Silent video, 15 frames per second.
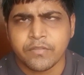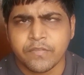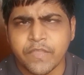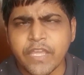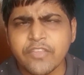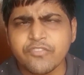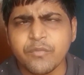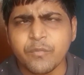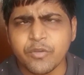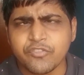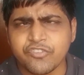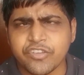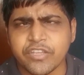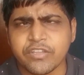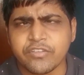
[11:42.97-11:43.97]
Thanks for
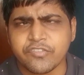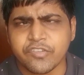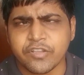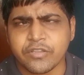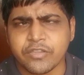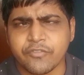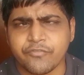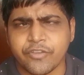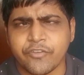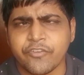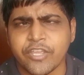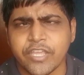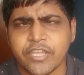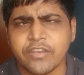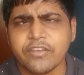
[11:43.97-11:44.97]
watching till the
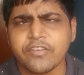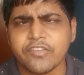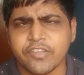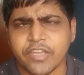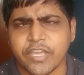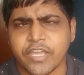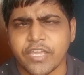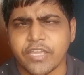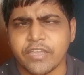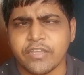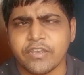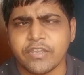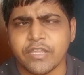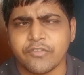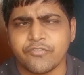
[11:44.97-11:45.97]
very end,
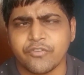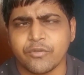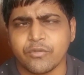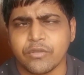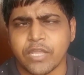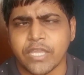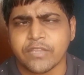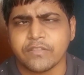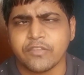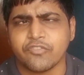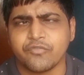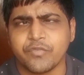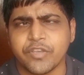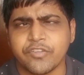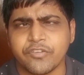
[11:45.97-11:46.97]
and if you like
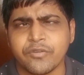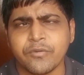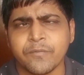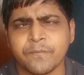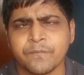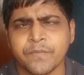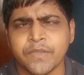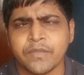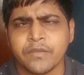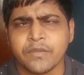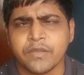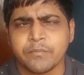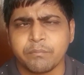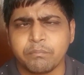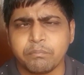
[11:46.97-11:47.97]
this video,
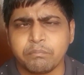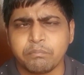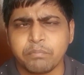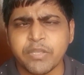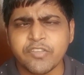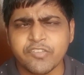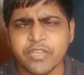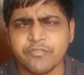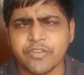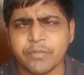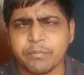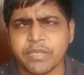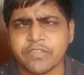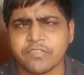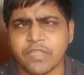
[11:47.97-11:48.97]
please give it a
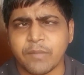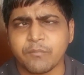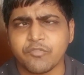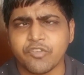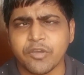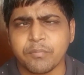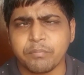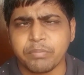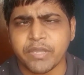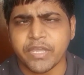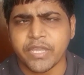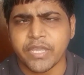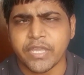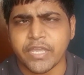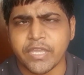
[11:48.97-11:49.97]
big thumbs up
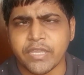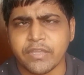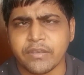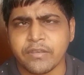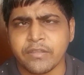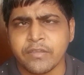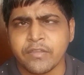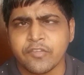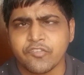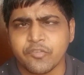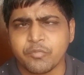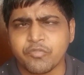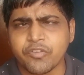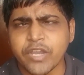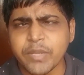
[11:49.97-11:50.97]
and
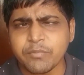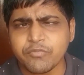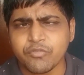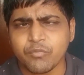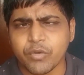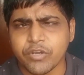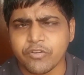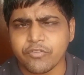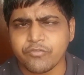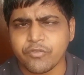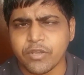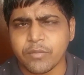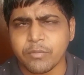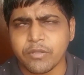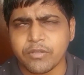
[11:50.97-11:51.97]
subscribe to Wonder of
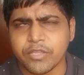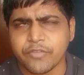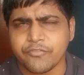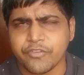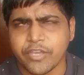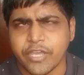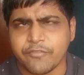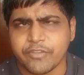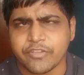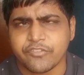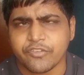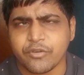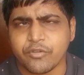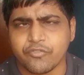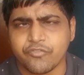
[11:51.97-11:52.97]
Volleyball if you haven't
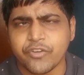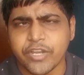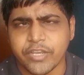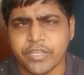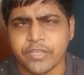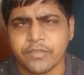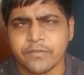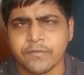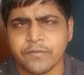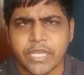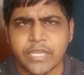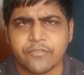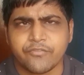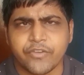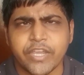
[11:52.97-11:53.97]
already.
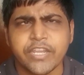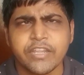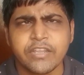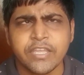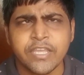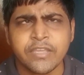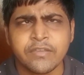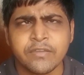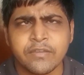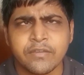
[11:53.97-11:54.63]
And finally,